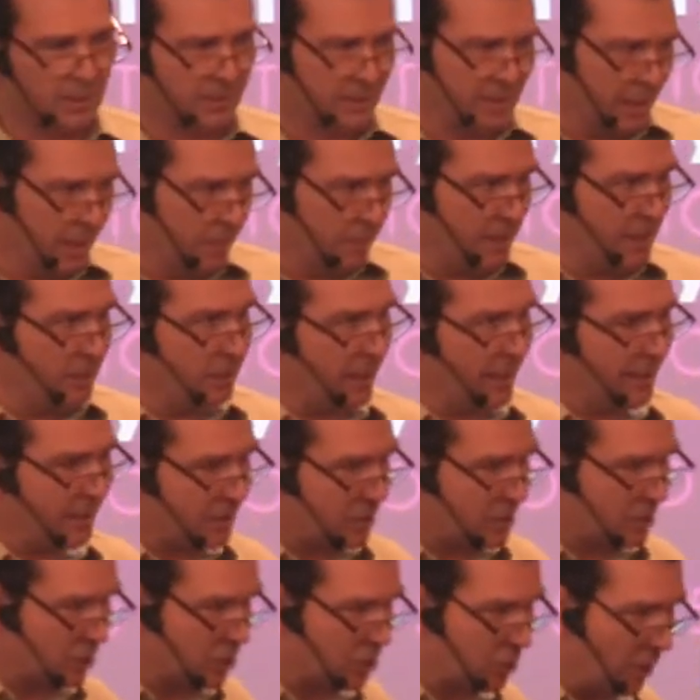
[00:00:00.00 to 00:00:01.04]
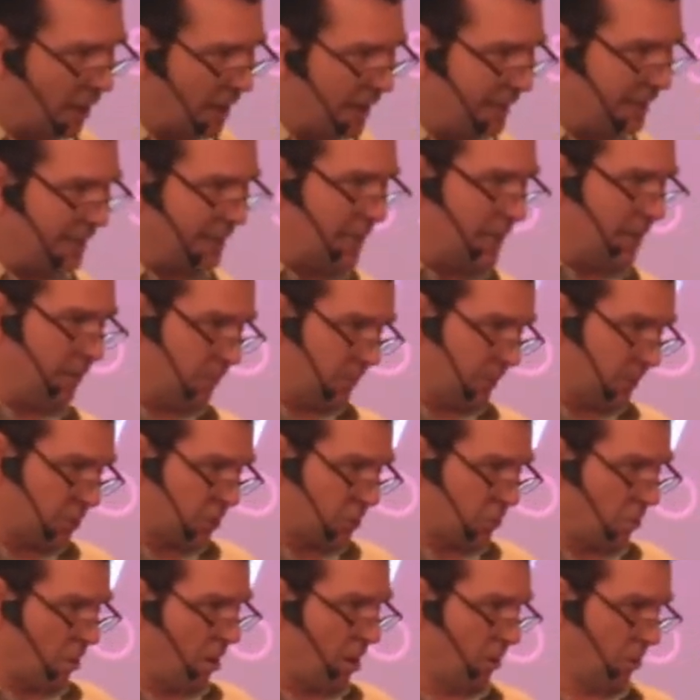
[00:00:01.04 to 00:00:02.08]
The enemy likes to try and keep his
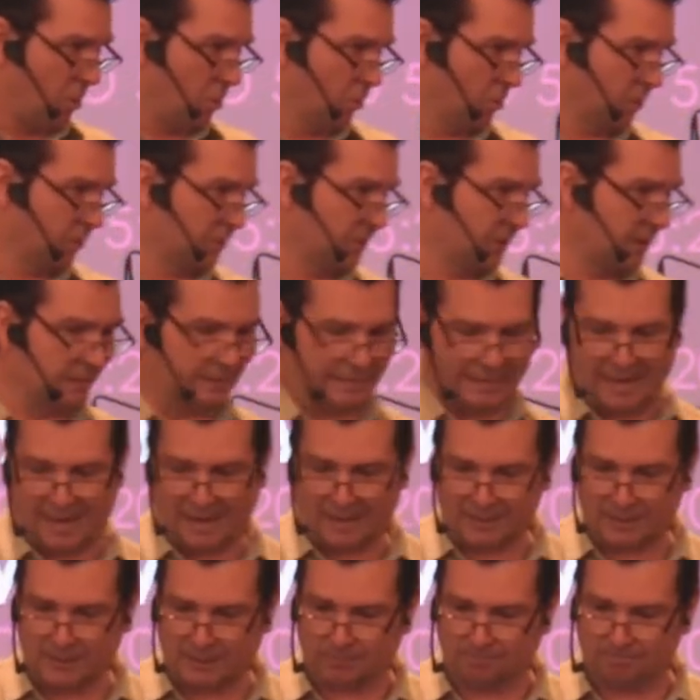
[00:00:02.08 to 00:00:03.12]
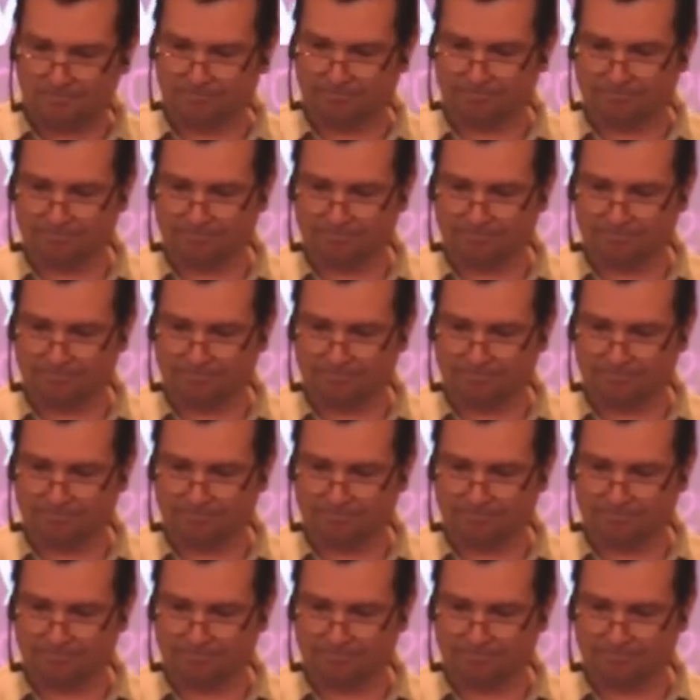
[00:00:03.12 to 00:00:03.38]
strongholds intact.